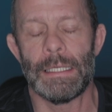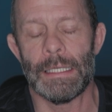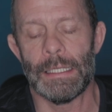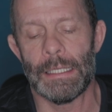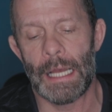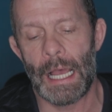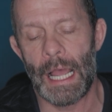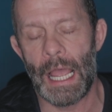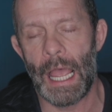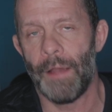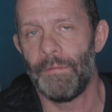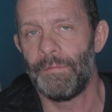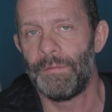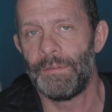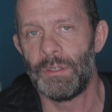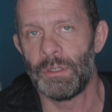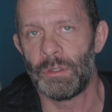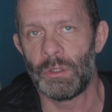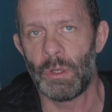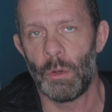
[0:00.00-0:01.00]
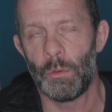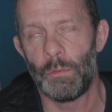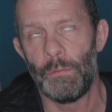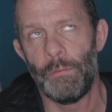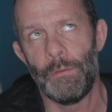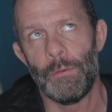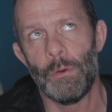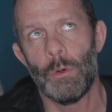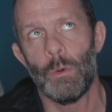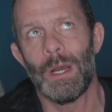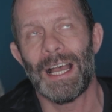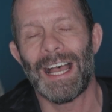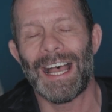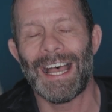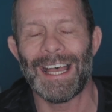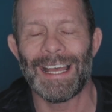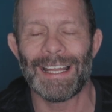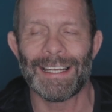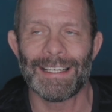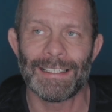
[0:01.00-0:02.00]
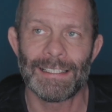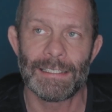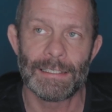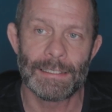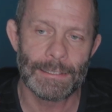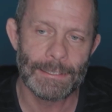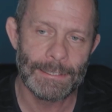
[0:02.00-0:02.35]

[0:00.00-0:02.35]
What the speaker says: I have to go through, and